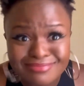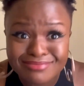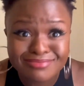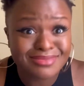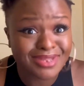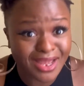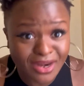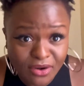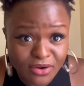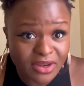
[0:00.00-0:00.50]

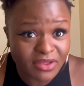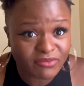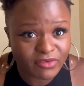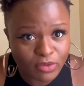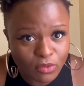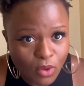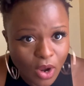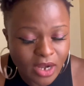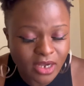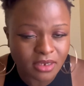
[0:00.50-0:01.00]
they don't
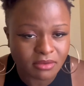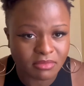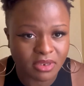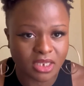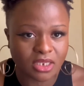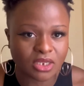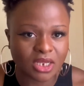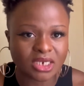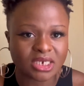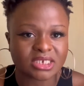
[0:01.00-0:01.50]
even want me,
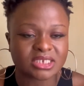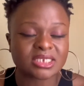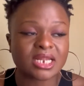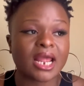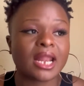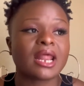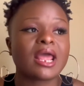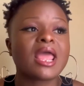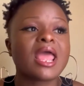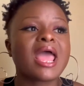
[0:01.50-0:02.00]
you understand?